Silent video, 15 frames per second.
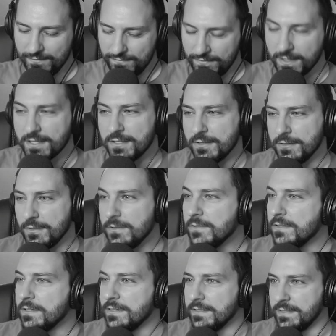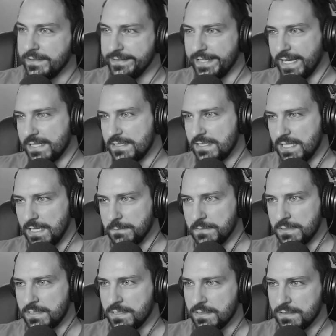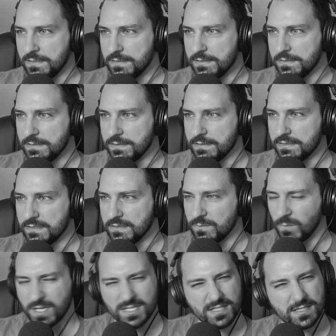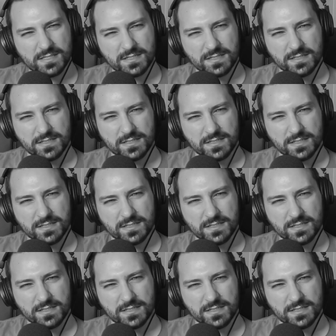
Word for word: Fuck you. That seemed racist.